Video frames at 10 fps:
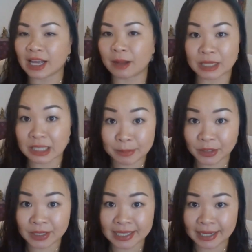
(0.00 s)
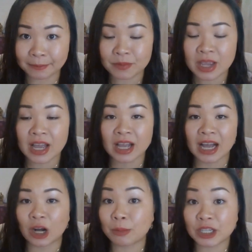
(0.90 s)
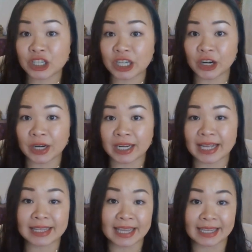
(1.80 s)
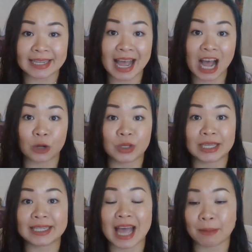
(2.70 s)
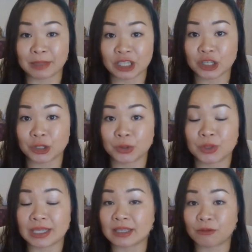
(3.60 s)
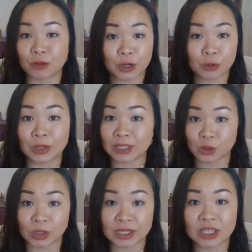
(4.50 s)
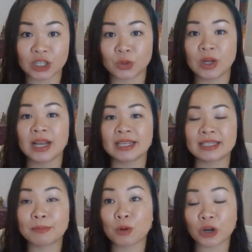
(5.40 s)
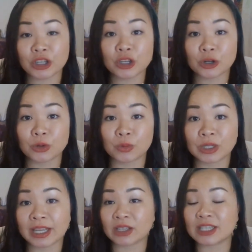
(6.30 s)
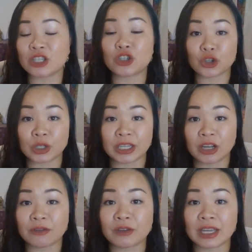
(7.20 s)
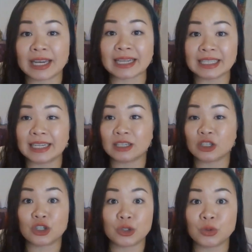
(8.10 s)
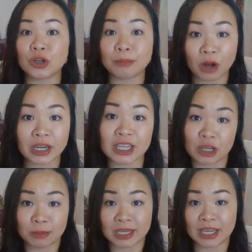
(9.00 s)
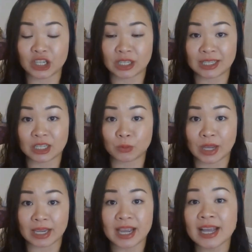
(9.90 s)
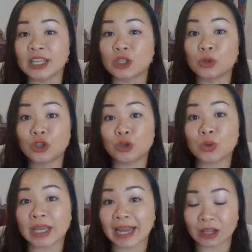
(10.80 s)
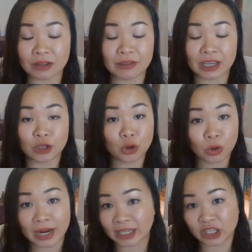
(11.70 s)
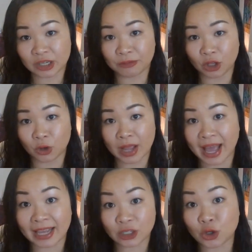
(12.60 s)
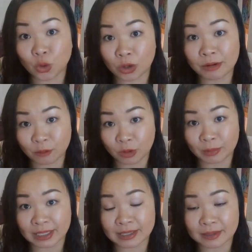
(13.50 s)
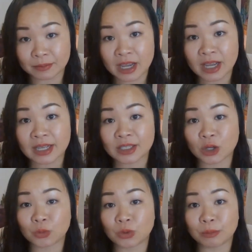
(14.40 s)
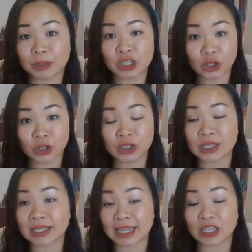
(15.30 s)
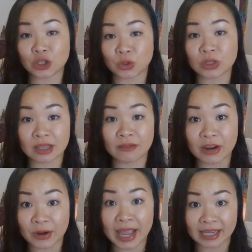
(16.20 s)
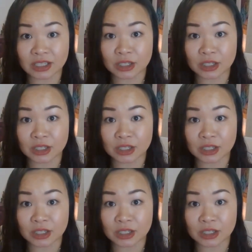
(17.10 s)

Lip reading: experiencing, I'll be sharing at the end how you can tap into this free resource to support you really on this journey of connecting to your body communication in this way so you can elevate your energy flow and your performance. So be sure to stay tuned to the very end,